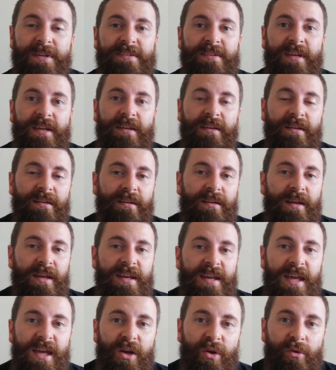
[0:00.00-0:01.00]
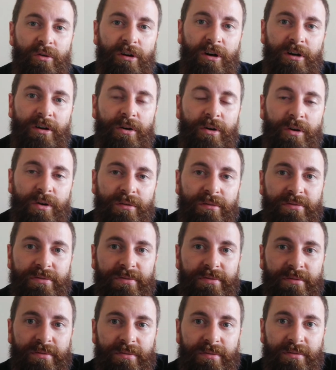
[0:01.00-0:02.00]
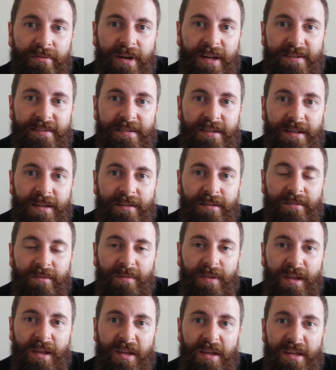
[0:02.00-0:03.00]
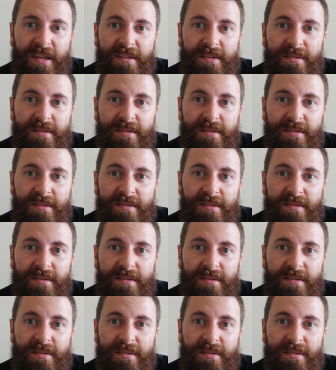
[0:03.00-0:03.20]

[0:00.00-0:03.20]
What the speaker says: he's in an era of wrestling that